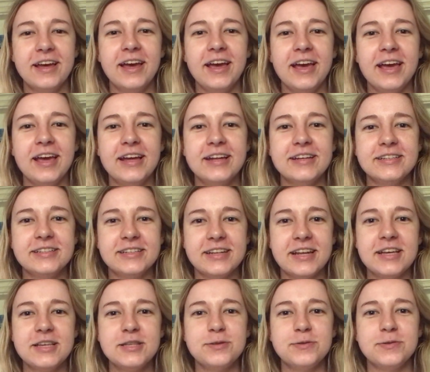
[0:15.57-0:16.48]
In
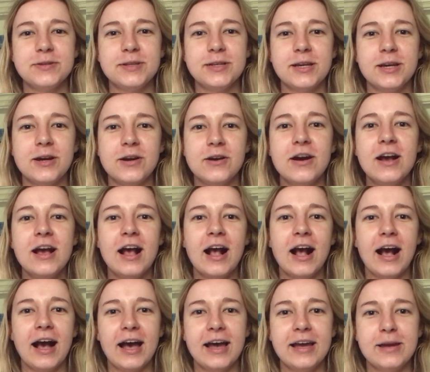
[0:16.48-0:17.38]
today's video,
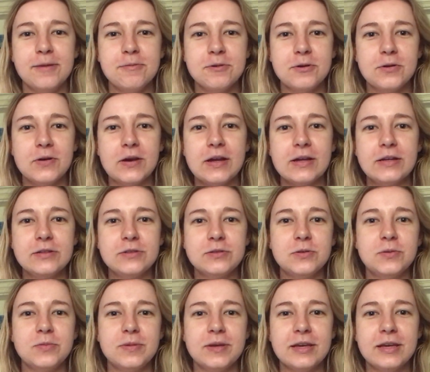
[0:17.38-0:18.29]
I am going
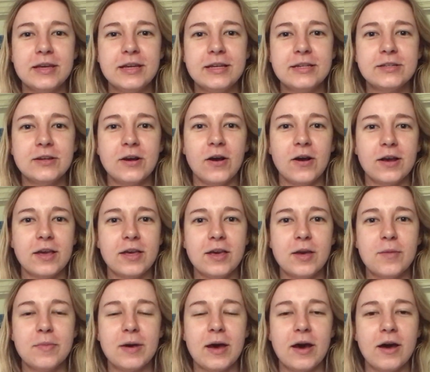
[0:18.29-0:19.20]
to be talking
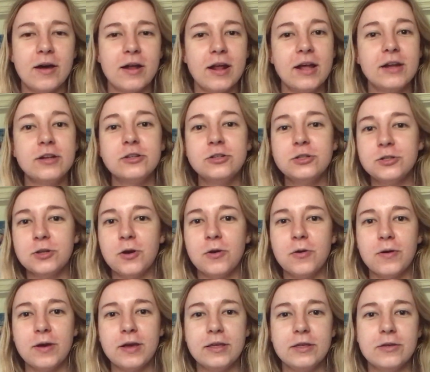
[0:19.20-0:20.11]
about and
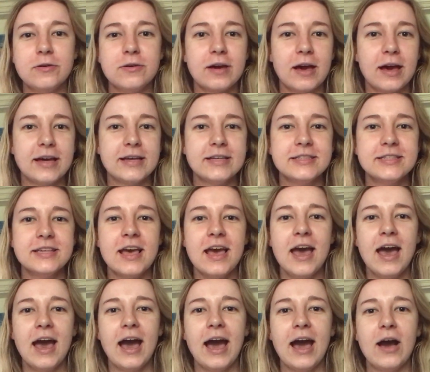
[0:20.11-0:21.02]
showing you guys
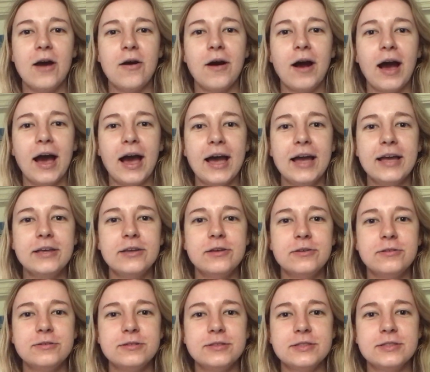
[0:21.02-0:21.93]
how I
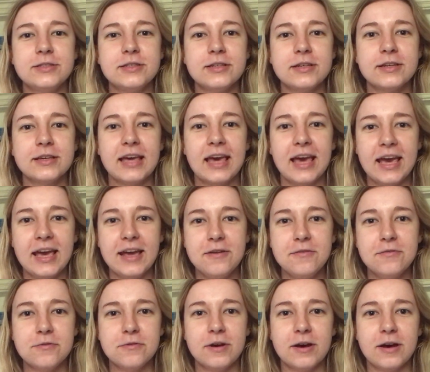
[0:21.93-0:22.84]
use
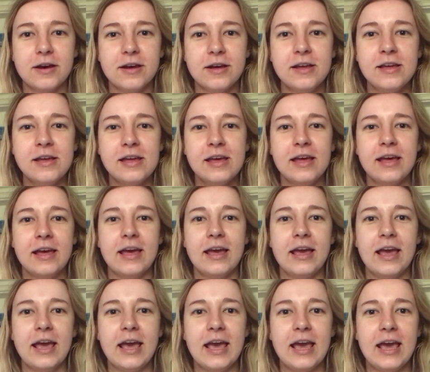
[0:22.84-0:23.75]
Canva,
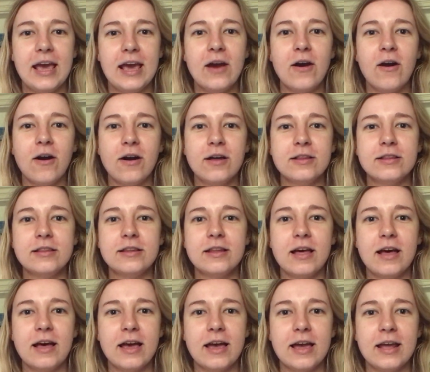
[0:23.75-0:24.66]
an
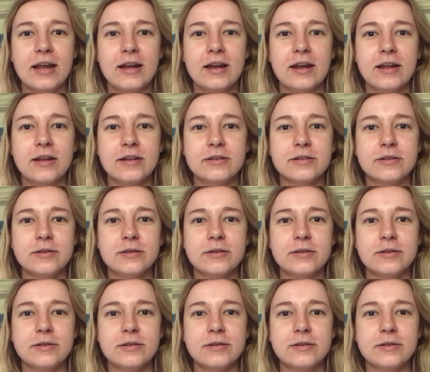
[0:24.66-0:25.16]
online